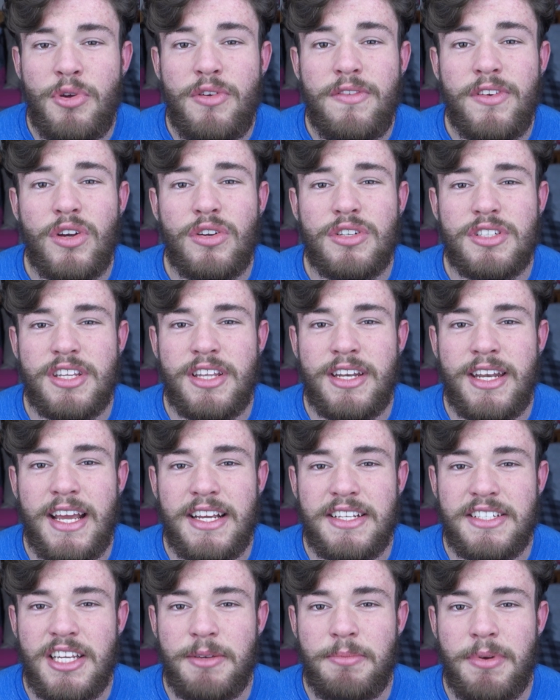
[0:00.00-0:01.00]
Moving on to the
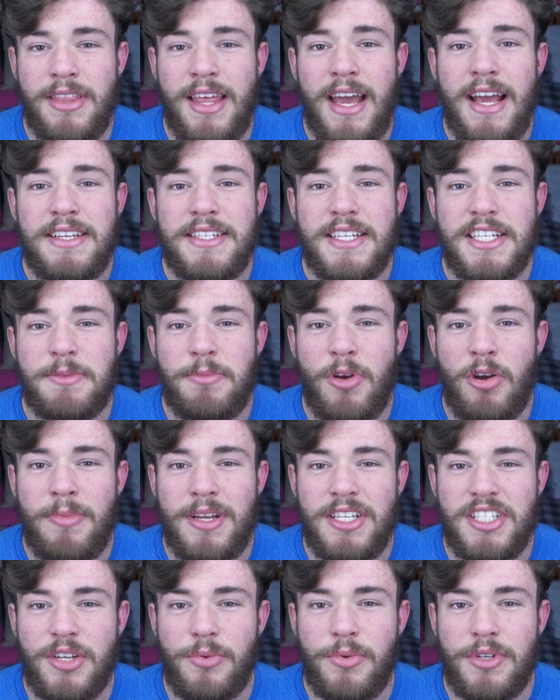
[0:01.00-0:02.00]
next tip, and that is
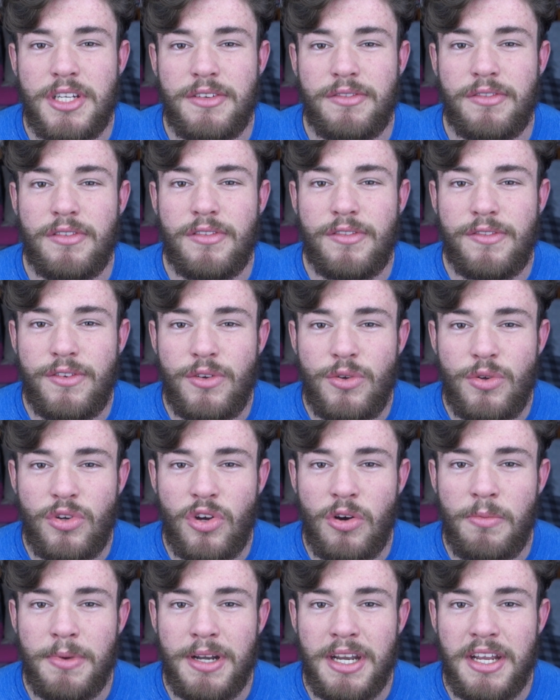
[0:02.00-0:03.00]
experimenting with different food
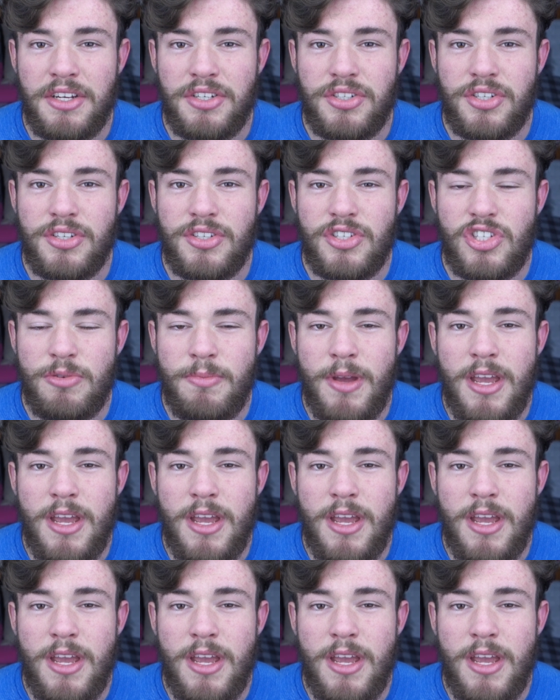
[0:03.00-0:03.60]
combinations.